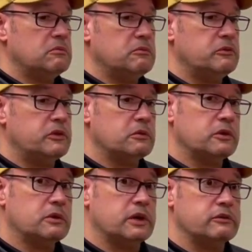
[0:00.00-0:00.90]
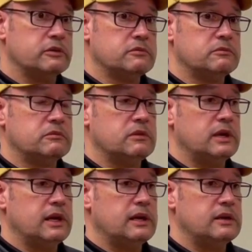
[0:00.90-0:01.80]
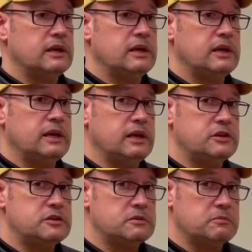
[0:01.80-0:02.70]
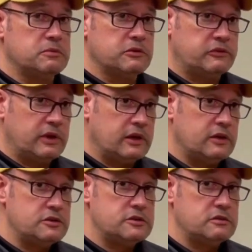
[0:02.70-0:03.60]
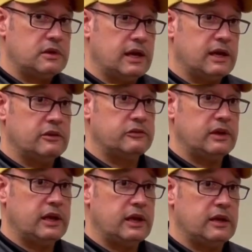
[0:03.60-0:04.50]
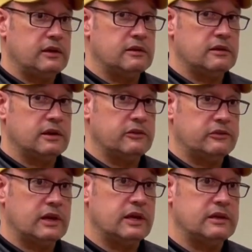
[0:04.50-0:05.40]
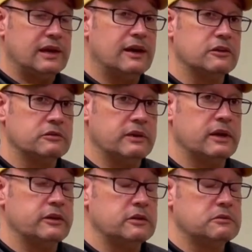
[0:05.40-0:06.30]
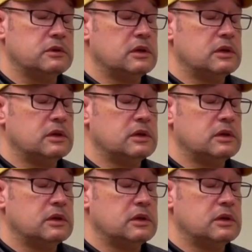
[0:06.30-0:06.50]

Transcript: 0 to 100, and each percentage has an assigned dollar value.